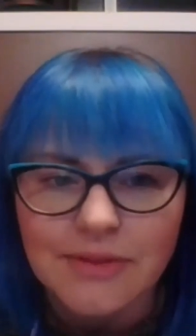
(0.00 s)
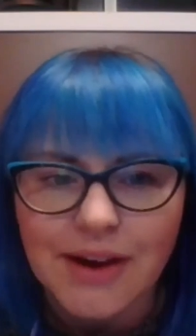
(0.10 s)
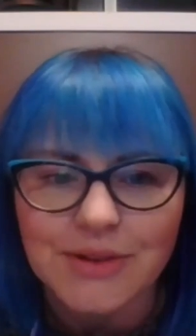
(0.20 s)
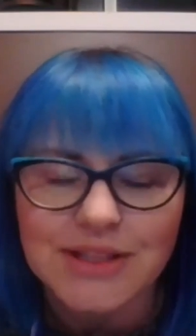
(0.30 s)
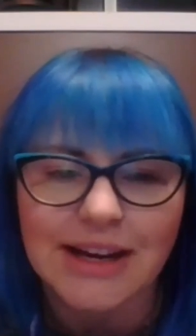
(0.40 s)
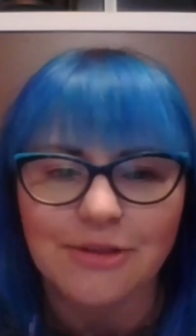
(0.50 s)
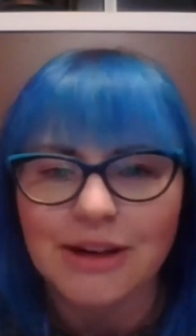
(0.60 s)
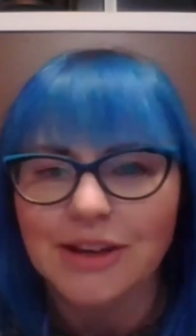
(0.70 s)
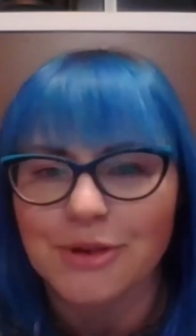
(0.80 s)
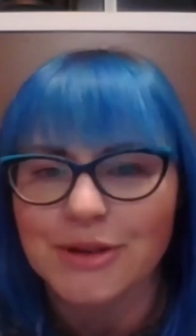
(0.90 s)
that was kind of
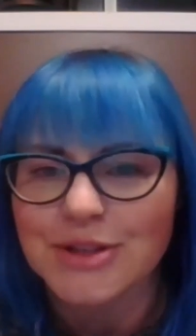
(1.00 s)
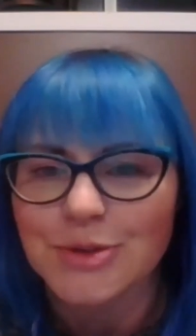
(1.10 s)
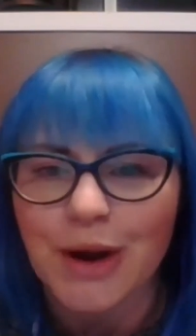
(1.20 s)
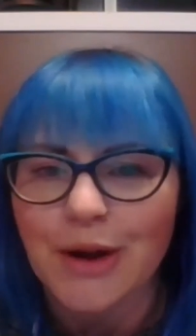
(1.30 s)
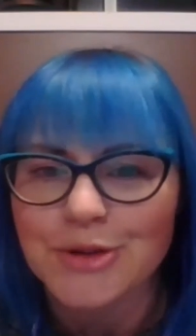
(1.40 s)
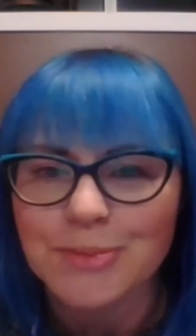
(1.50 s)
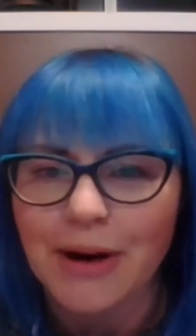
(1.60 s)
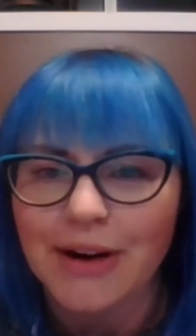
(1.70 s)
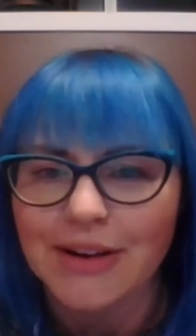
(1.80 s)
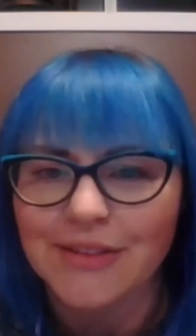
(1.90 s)
one of the reasons why I was
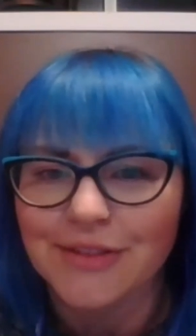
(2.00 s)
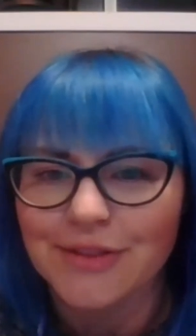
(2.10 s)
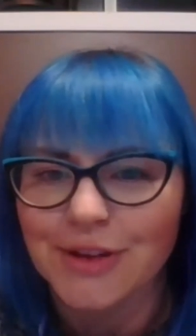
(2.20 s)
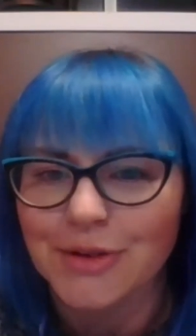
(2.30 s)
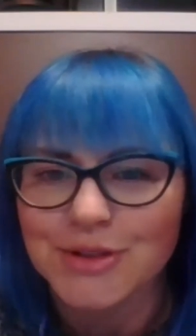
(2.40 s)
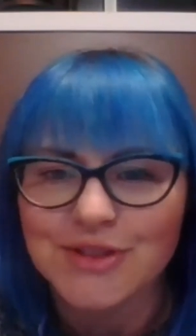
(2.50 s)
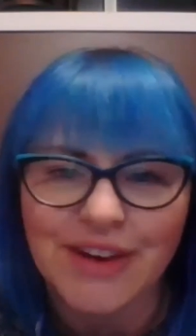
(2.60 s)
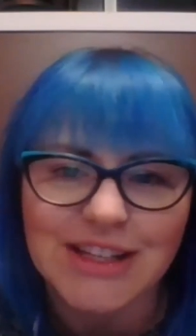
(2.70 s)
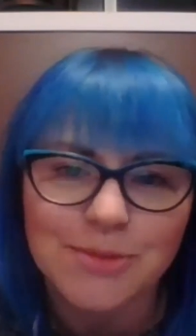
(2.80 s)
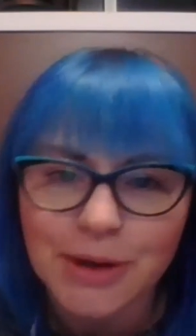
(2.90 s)
part of those
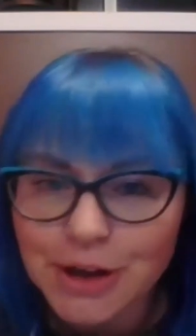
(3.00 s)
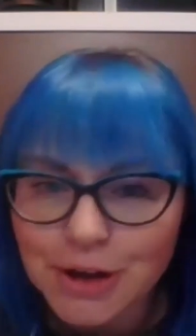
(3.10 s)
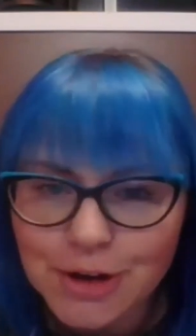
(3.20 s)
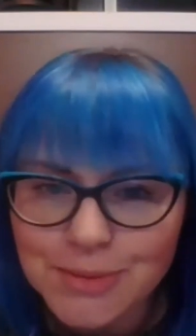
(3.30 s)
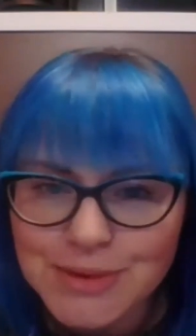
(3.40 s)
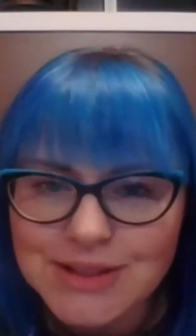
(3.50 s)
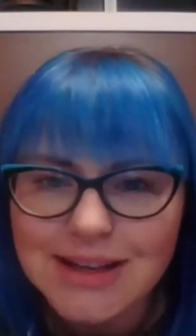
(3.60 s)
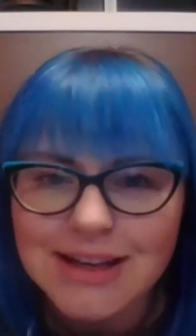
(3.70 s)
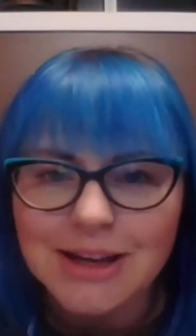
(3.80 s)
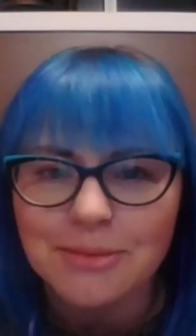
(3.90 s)
Facebook groups,
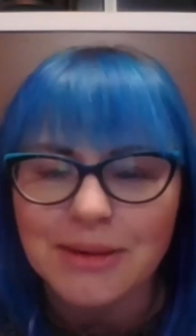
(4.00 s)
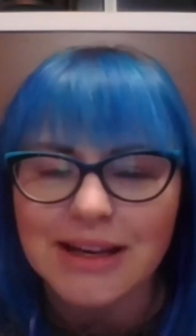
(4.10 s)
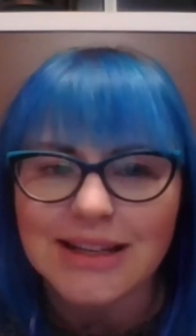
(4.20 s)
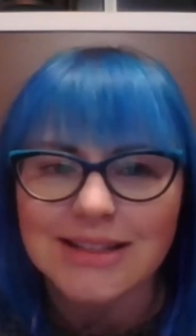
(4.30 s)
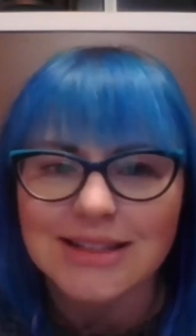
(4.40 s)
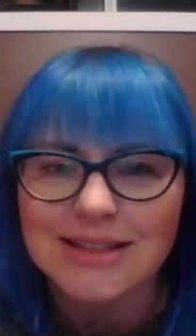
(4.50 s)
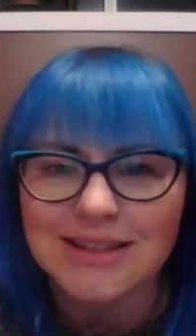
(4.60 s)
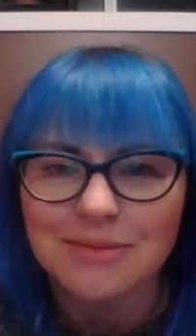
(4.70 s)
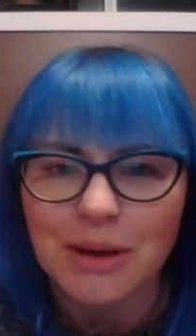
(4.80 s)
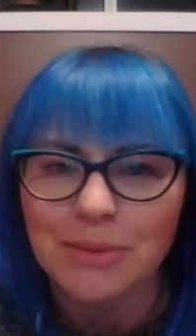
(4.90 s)
because
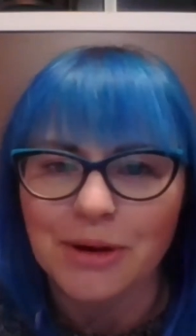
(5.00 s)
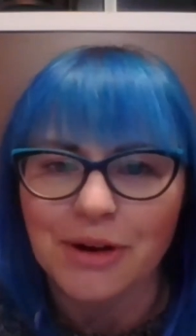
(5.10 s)
people